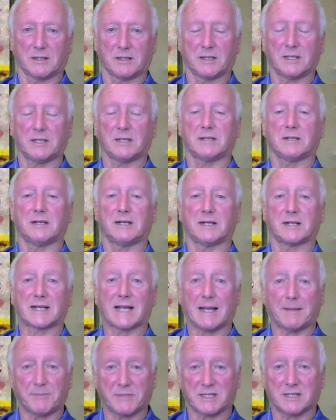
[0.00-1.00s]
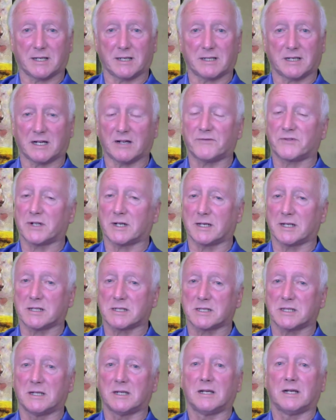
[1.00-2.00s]
Right? It can be done, I've done
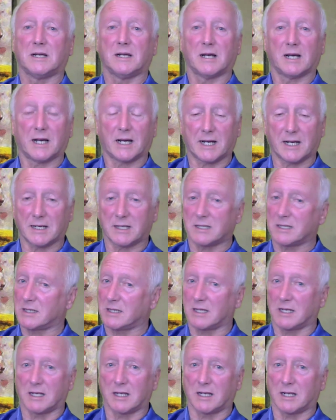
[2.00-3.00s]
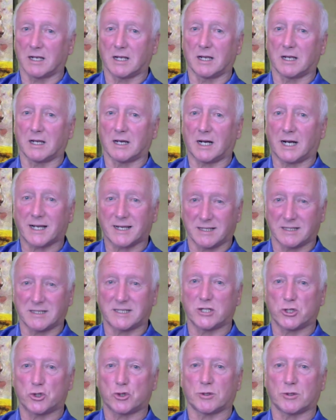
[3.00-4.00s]
it, and I can
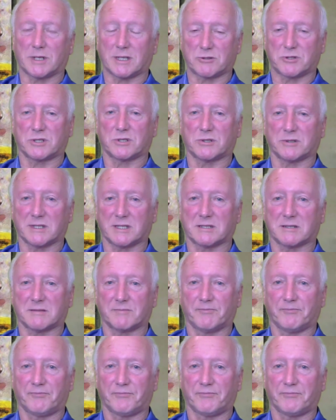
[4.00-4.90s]
teach you how to do it.